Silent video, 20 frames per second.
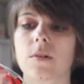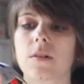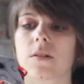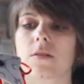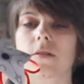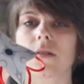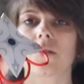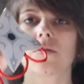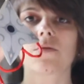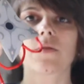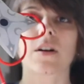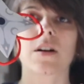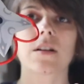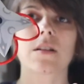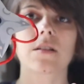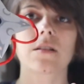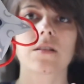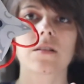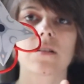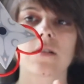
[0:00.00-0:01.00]
Here's the
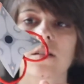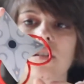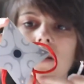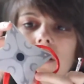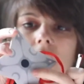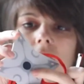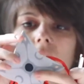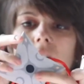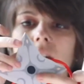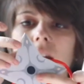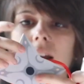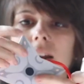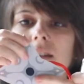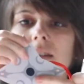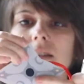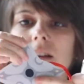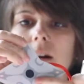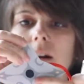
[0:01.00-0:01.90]
front. It's